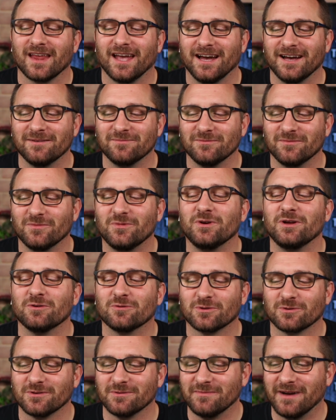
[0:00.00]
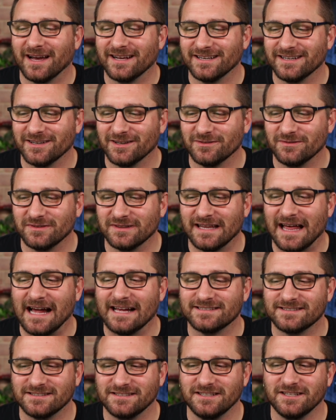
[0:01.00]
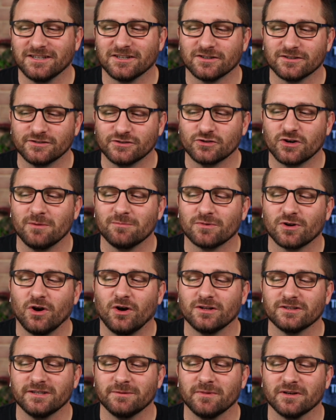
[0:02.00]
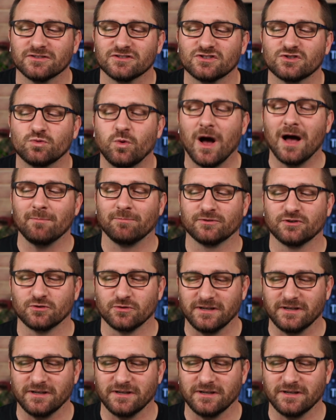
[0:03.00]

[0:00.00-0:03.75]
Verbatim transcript: um, we were reminded of last year. Trump called him a swamp